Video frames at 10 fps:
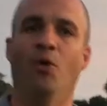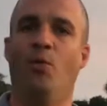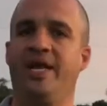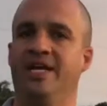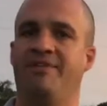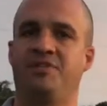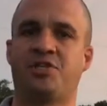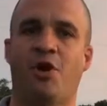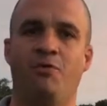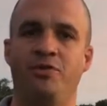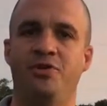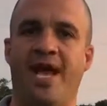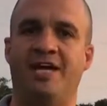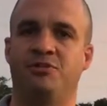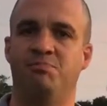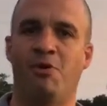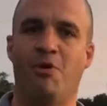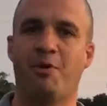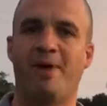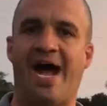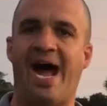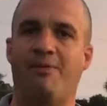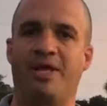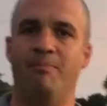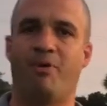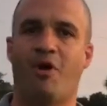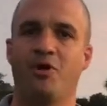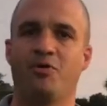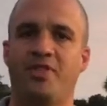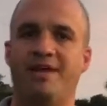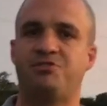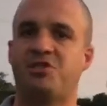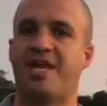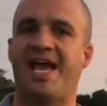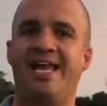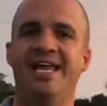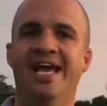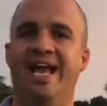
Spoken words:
we'd love to talk with you guys more about how we can partner with FCA